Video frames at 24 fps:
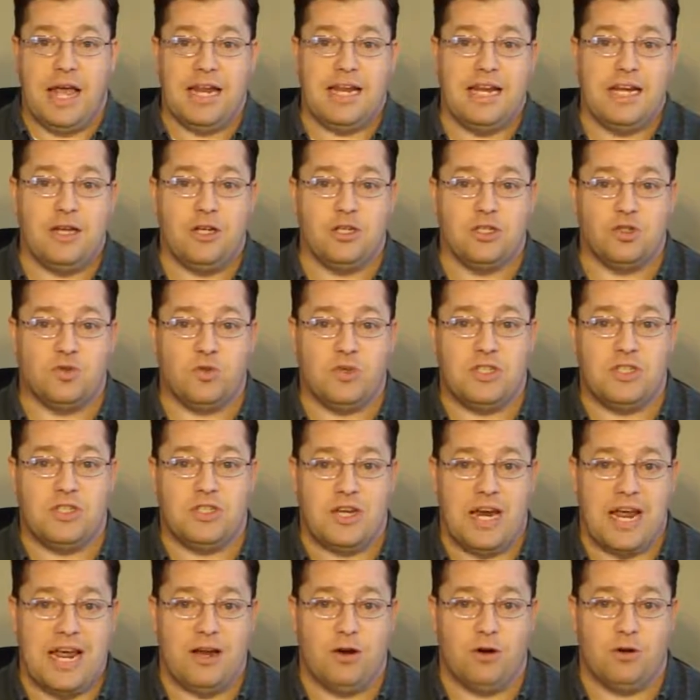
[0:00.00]
an industry
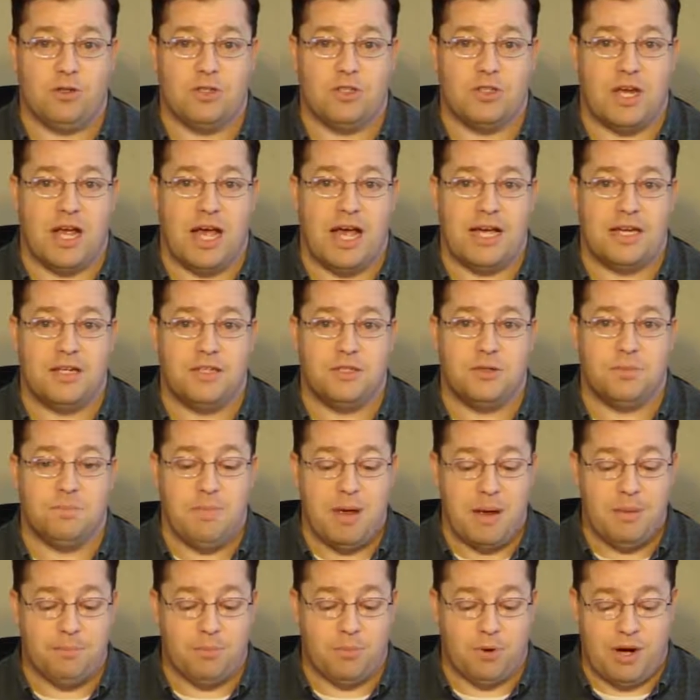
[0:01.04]
standard size
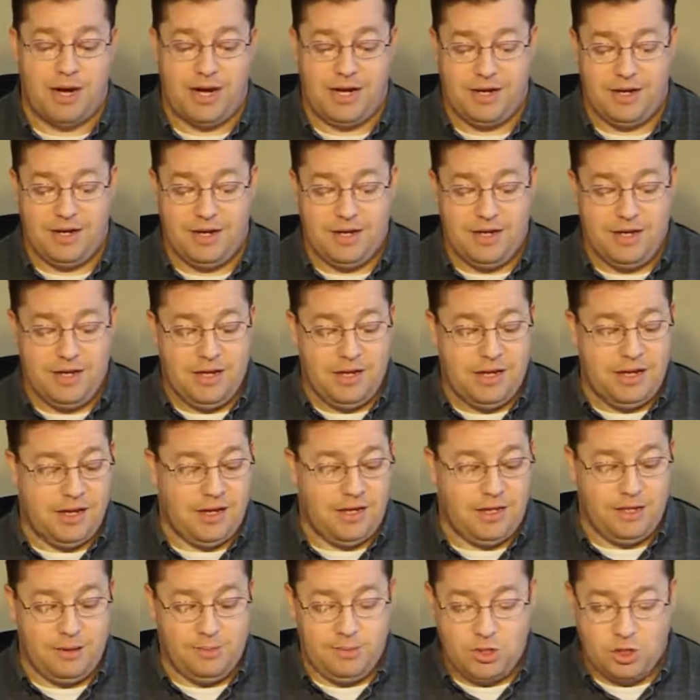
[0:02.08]
membrane.
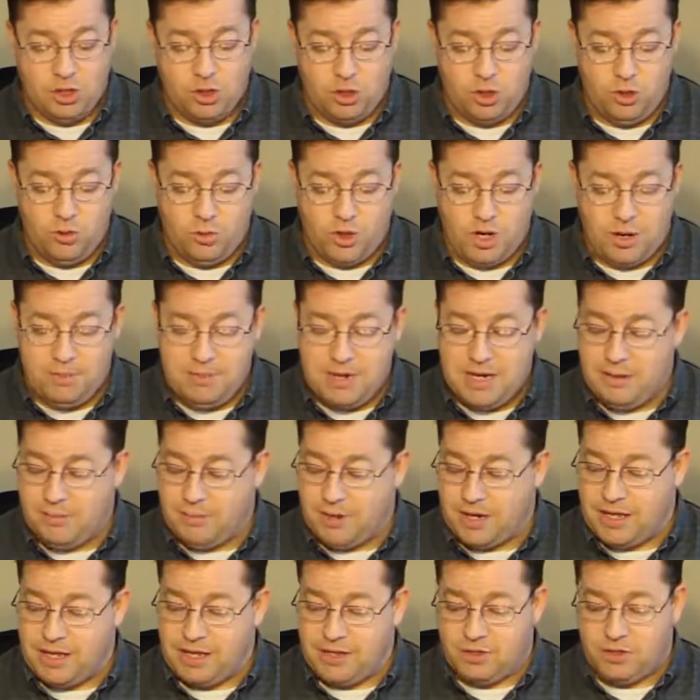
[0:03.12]
Now let me show you what I mean
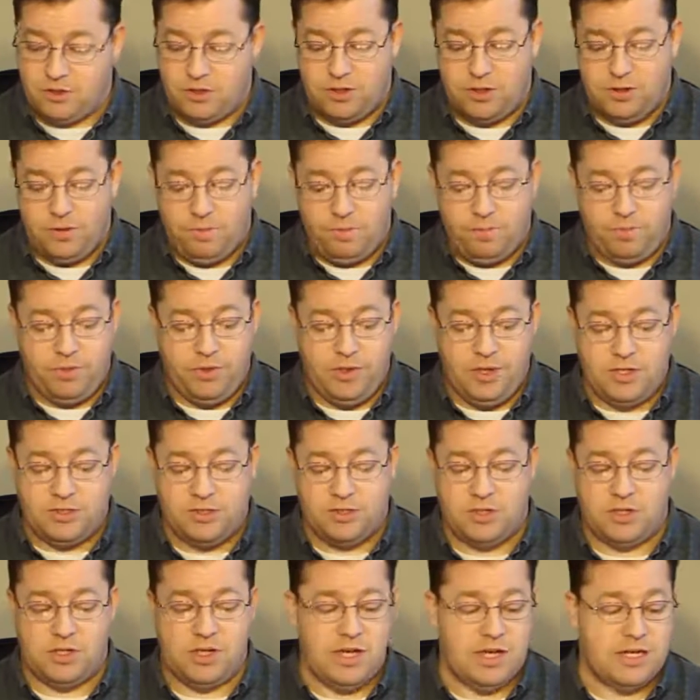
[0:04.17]
by this.
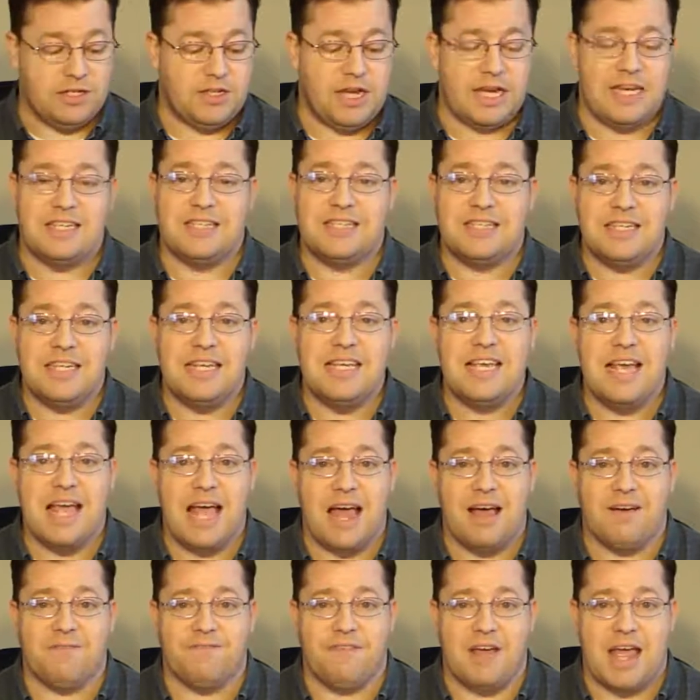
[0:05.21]
This is a
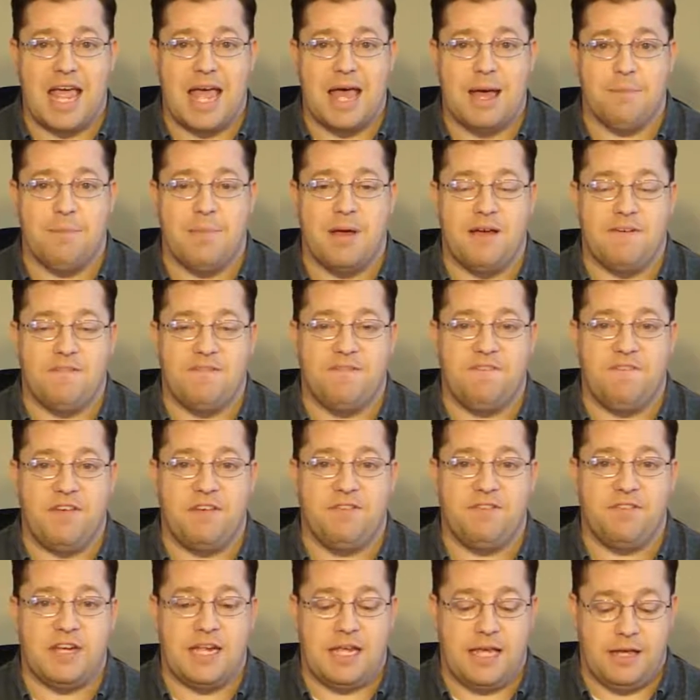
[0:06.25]
TFM50.
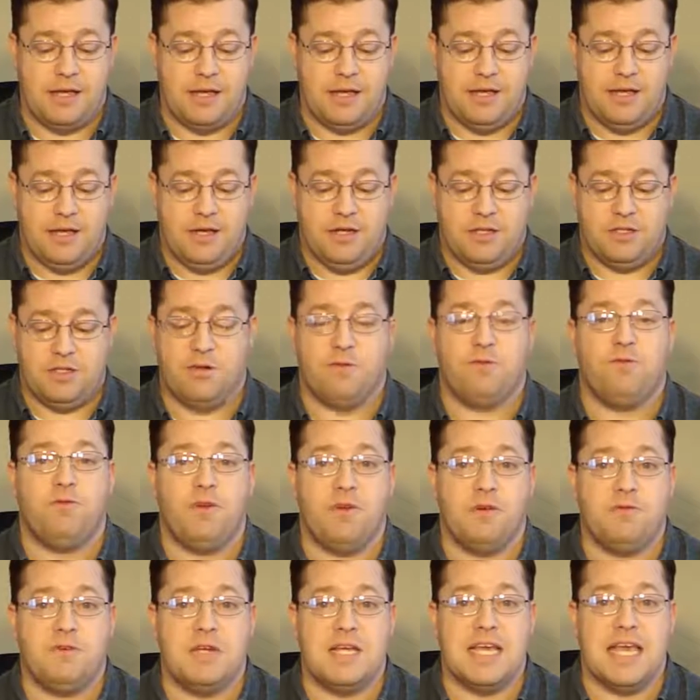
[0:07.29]
It's a
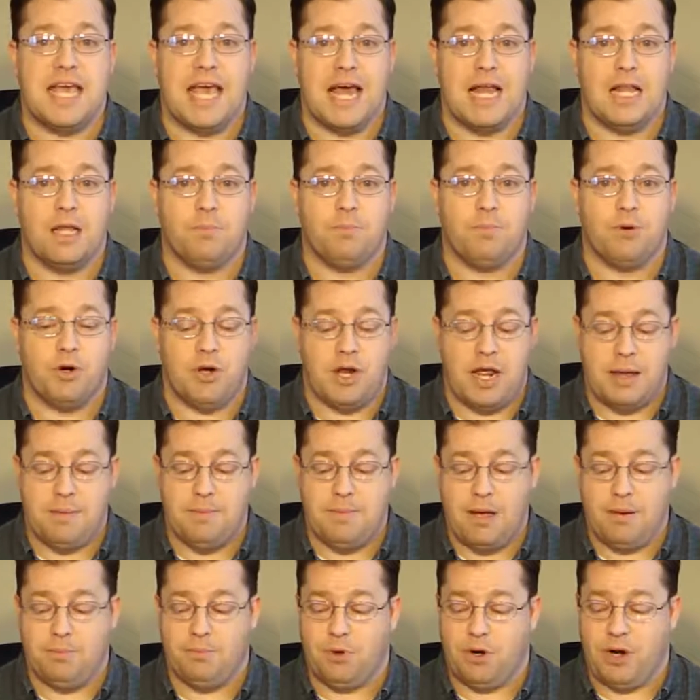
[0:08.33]
50 gallon per day
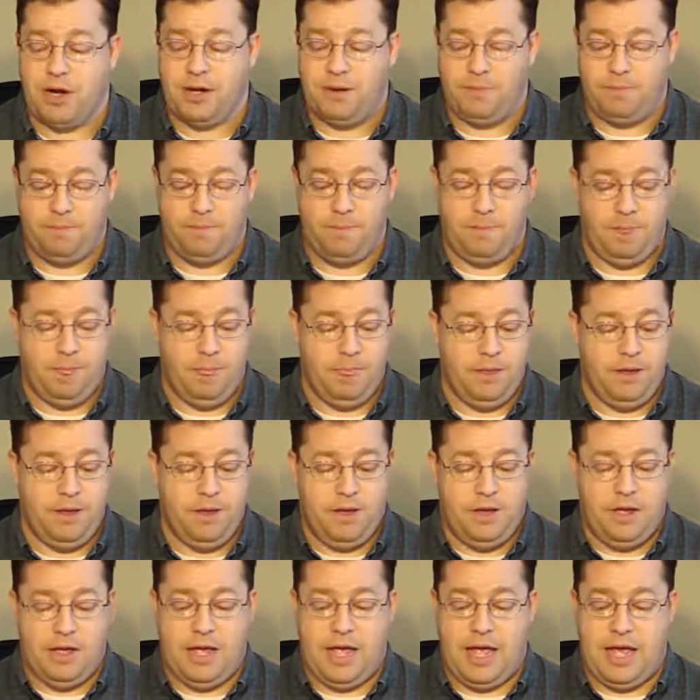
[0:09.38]
membrane.
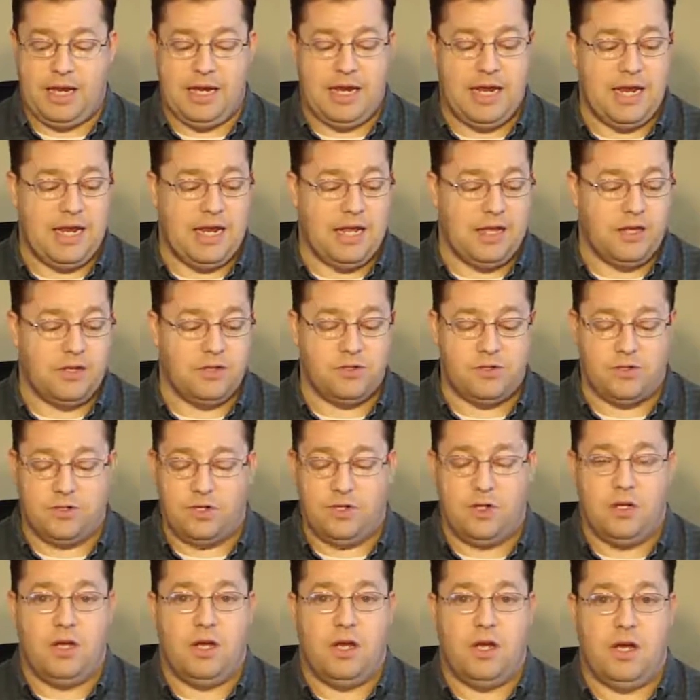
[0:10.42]
And it
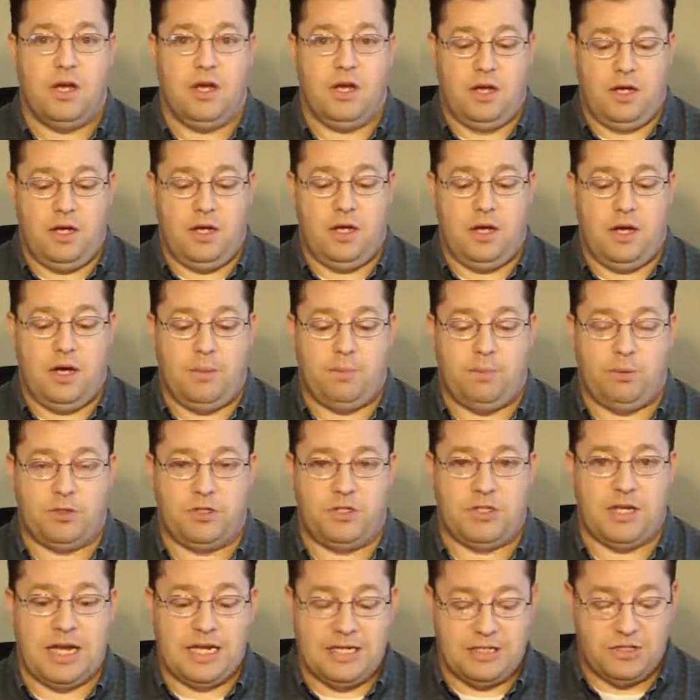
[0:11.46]
is a
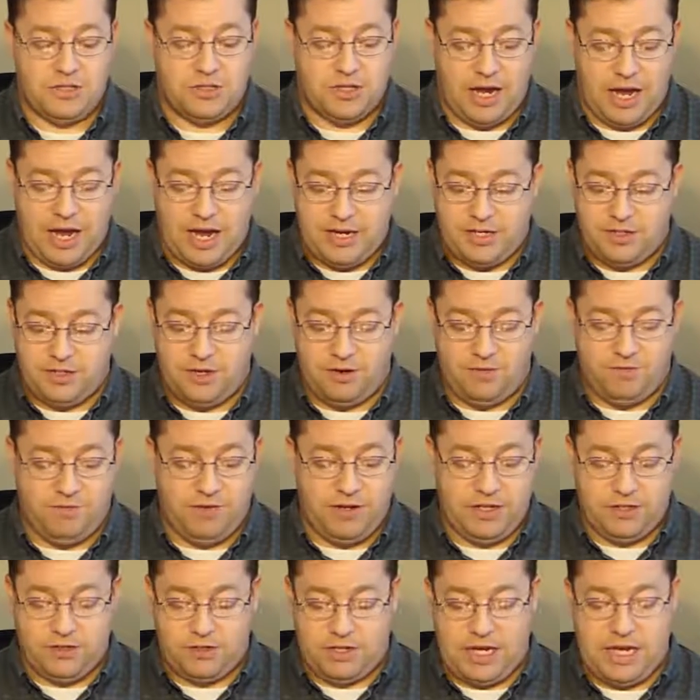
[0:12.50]
precise size that
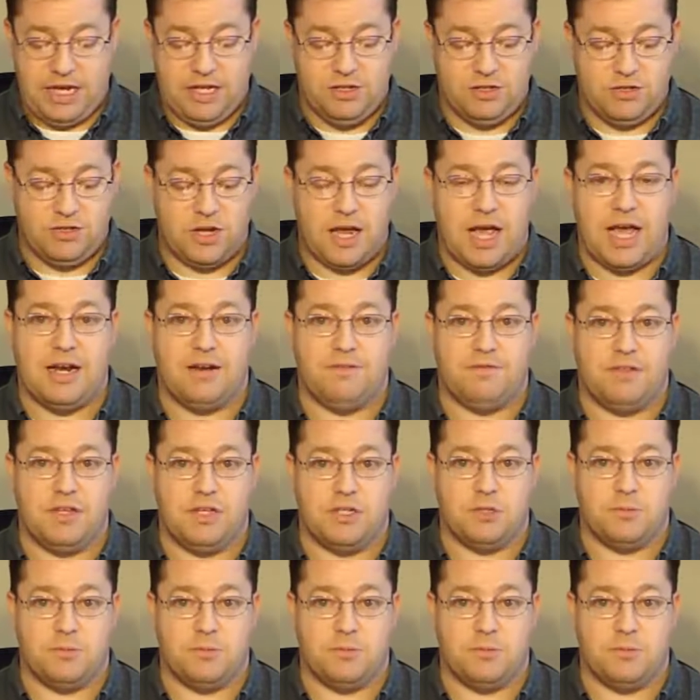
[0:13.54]
fits inside of